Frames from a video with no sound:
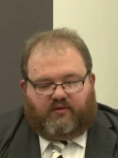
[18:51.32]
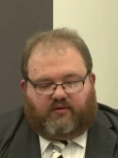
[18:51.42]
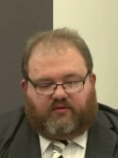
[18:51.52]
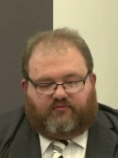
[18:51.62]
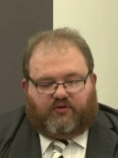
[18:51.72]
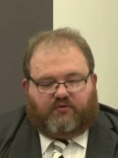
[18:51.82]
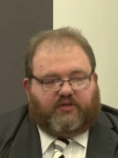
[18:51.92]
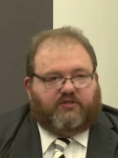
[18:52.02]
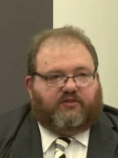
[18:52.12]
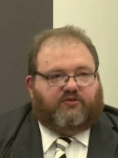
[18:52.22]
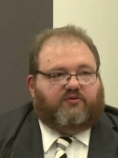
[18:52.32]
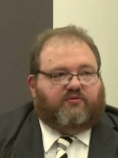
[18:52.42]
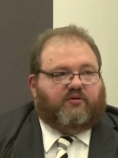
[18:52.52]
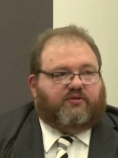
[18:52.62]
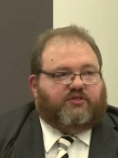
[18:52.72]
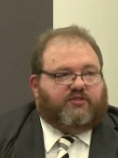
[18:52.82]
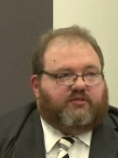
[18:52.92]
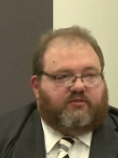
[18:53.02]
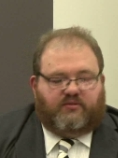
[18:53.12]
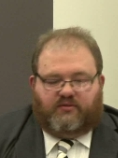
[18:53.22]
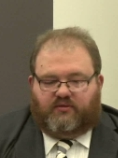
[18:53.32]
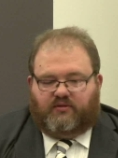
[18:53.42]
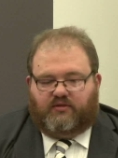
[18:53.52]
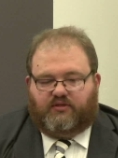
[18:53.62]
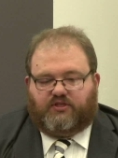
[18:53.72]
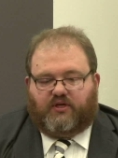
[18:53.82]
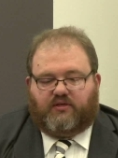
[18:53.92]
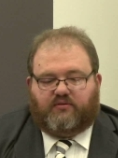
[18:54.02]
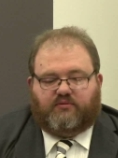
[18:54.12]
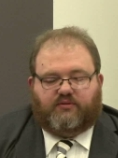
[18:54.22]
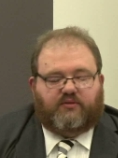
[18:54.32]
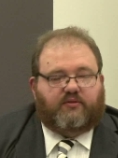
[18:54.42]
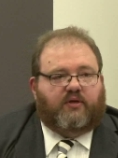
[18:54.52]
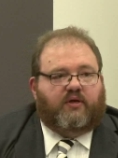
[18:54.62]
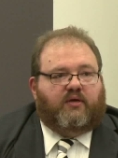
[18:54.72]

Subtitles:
you've got to actually do, not just say you will do.